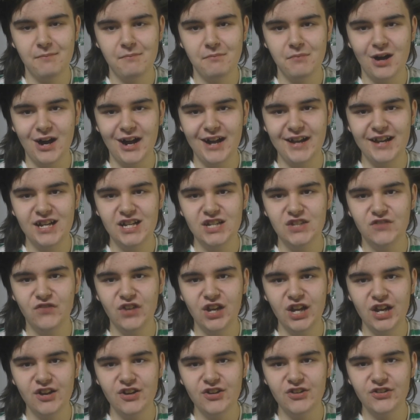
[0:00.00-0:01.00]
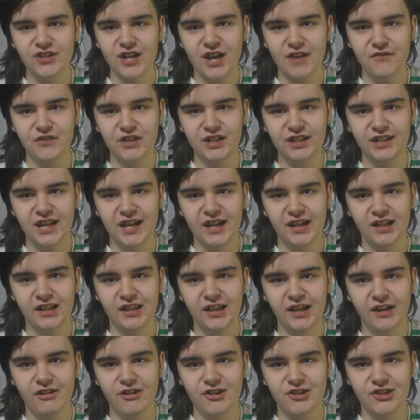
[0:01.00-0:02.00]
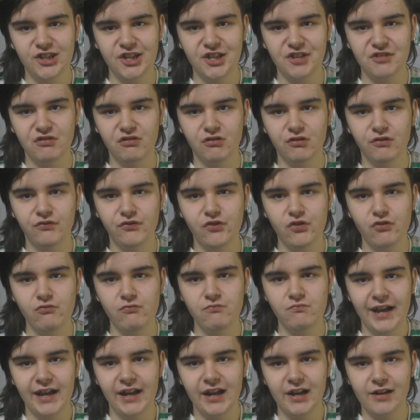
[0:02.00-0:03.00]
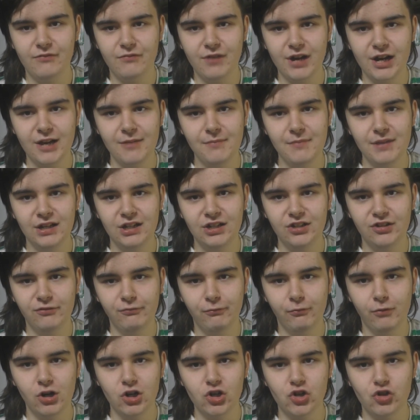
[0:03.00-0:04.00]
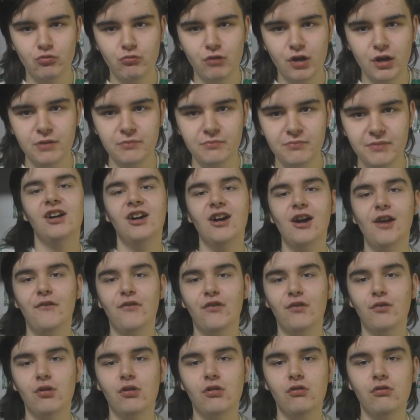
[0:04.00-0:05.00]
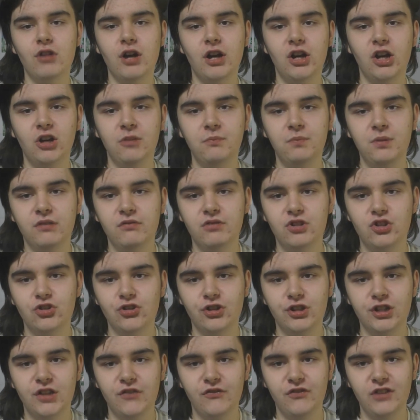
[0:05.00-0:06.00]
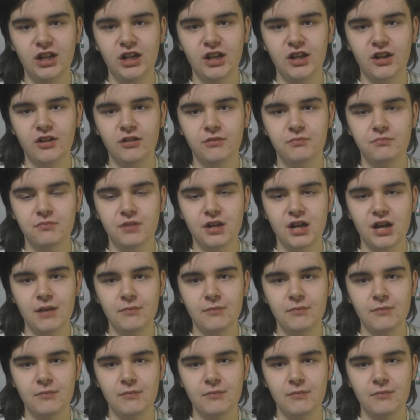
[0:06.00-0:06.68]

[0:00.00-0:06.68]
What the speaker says: mind his videos. I think they're hilariously awful, and I'd recommend you watch one. Overall, I hope you enjoyed the video.